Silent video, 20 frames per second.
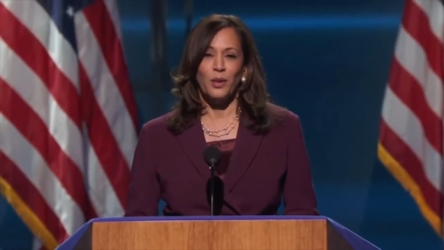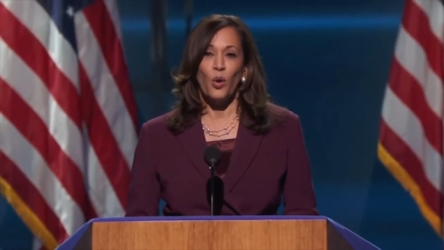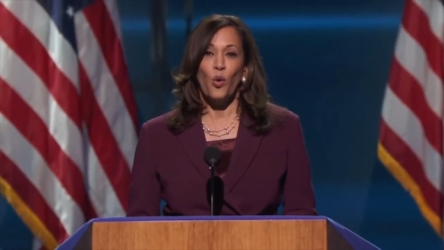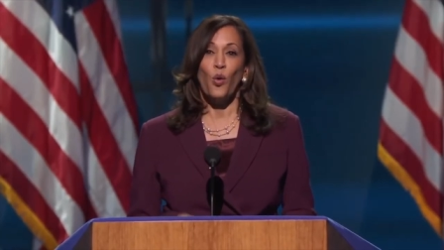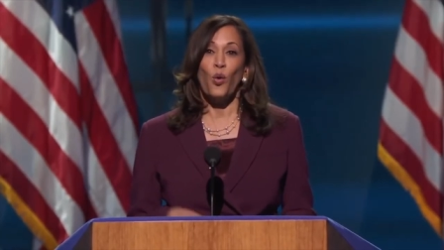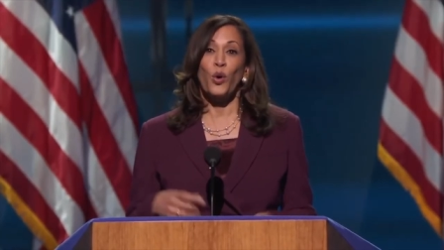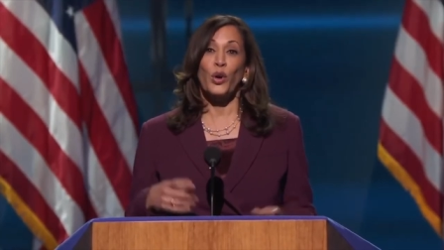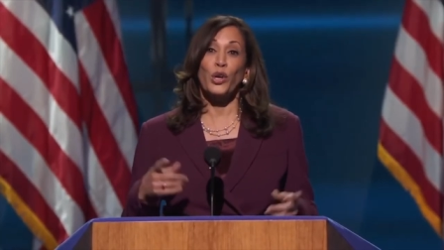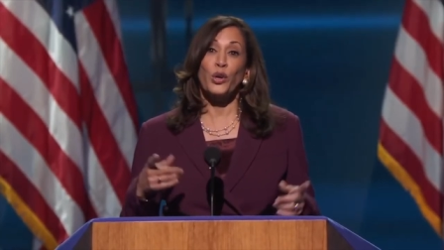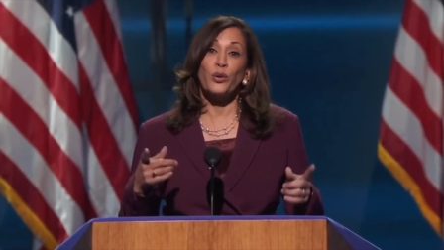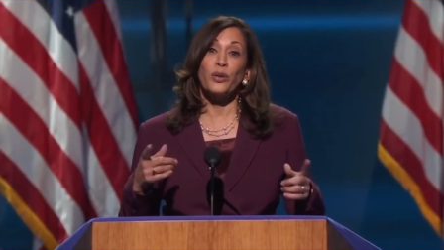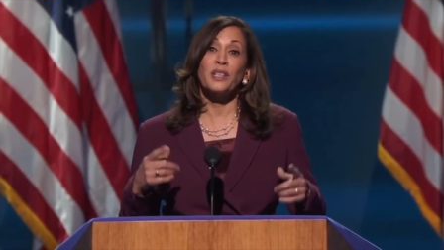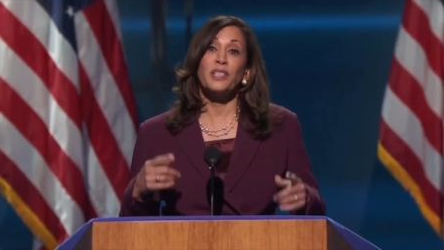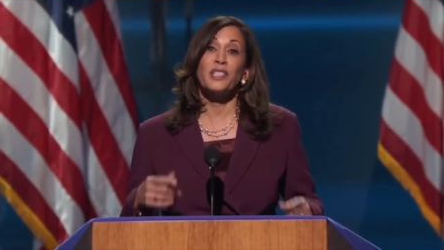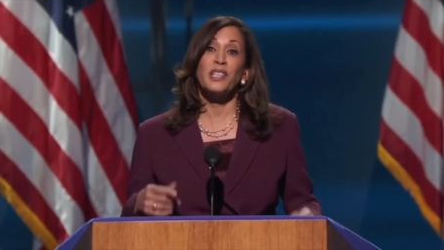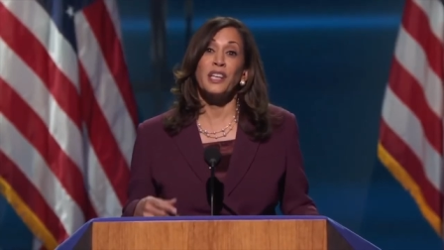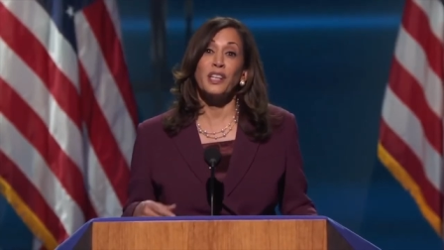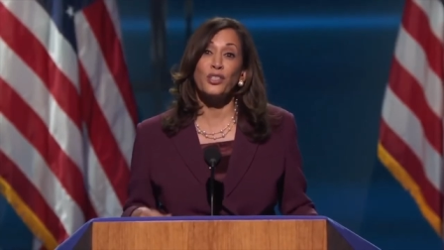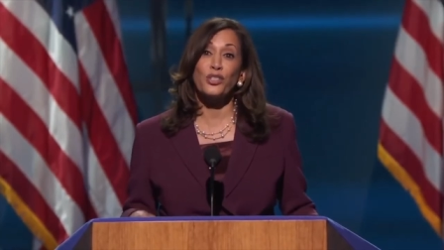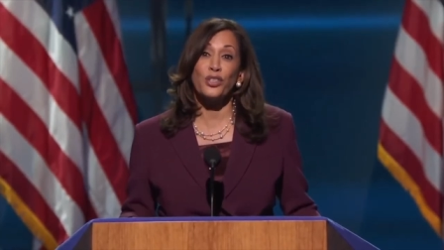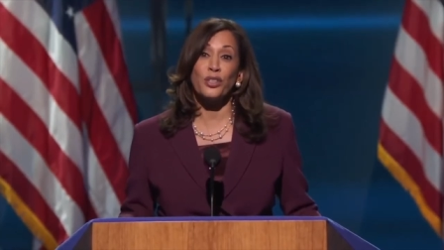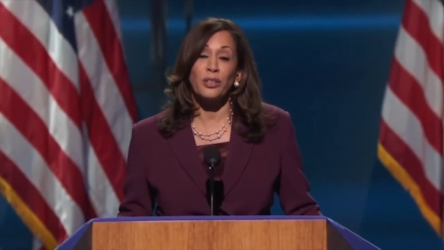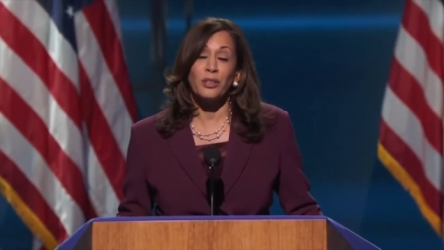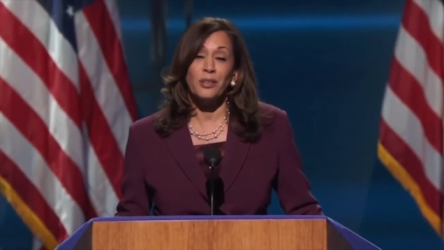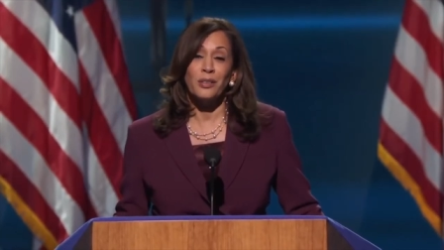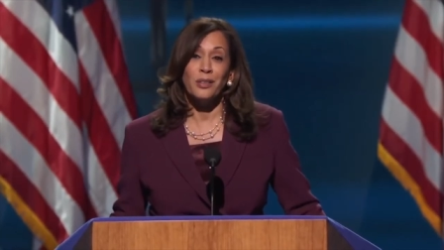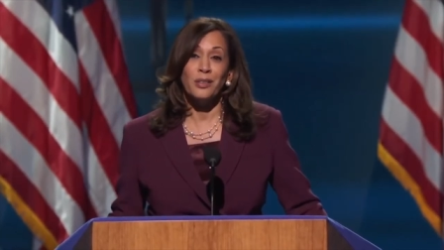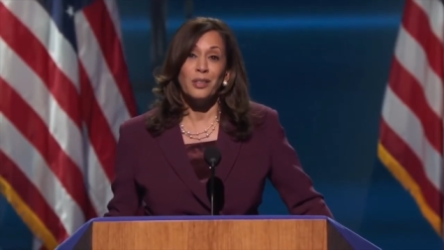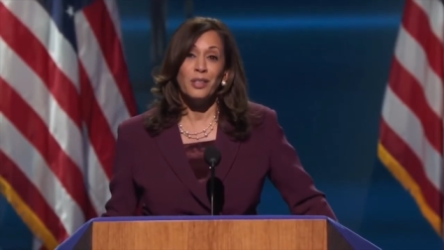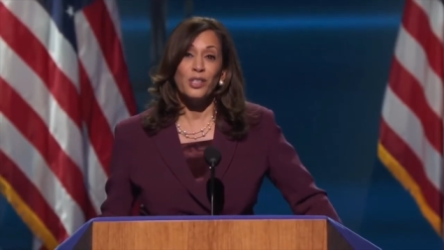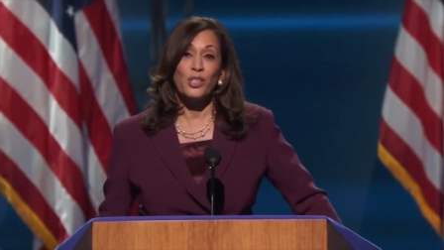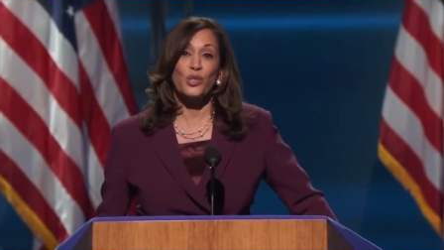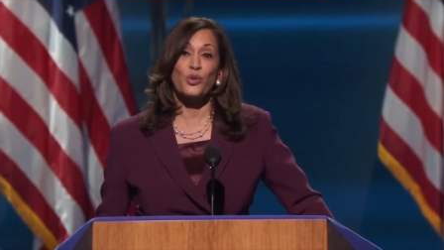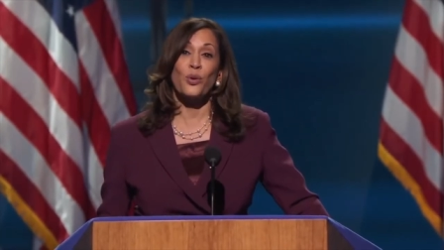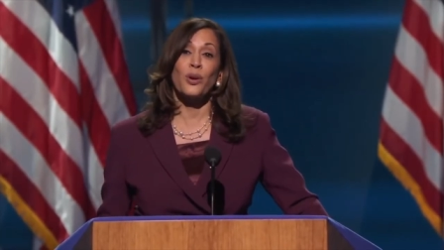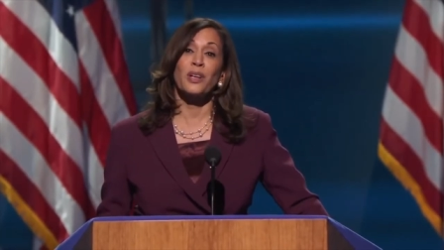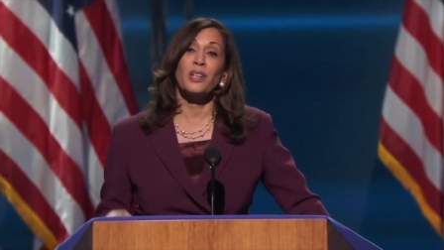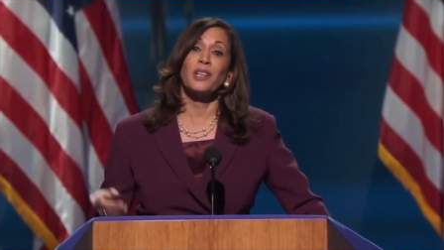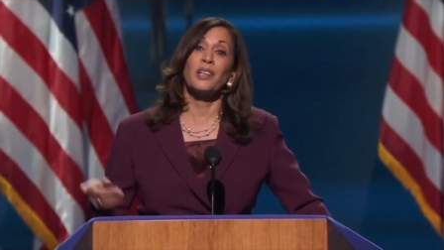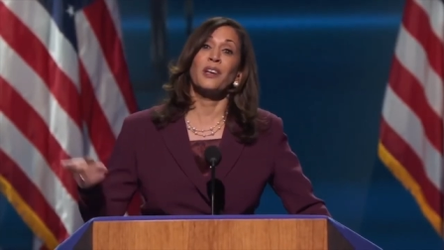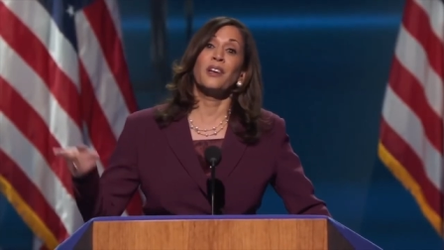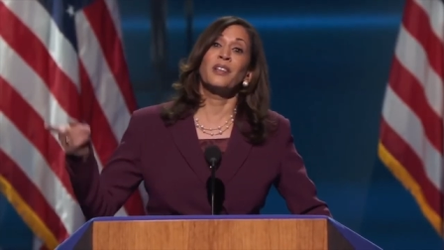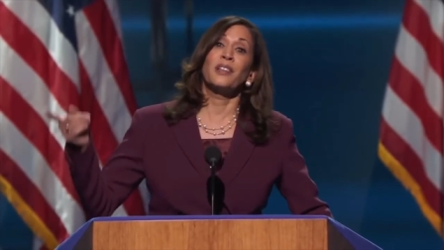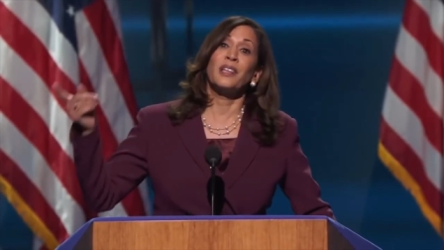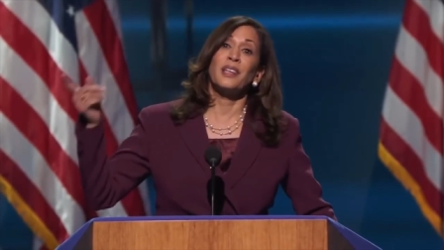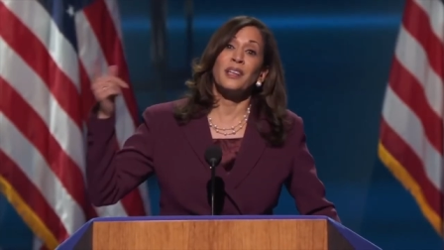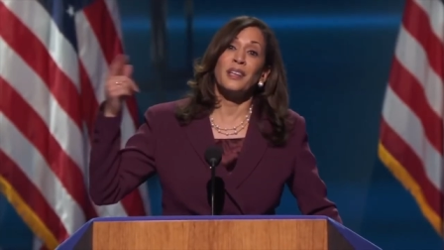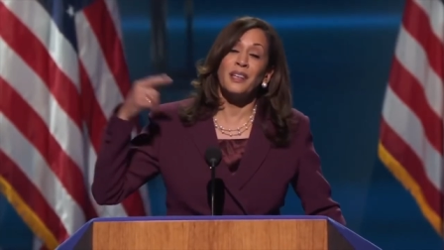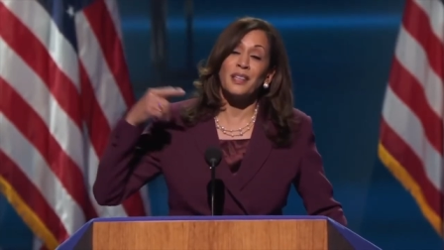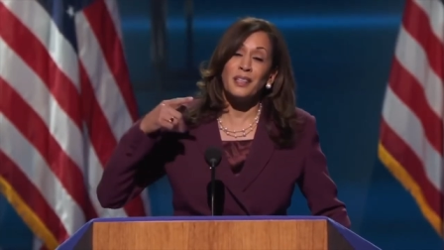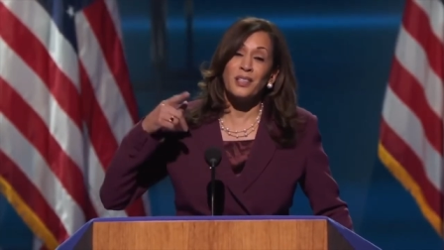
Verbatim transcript: or you're a teacher struggling on the other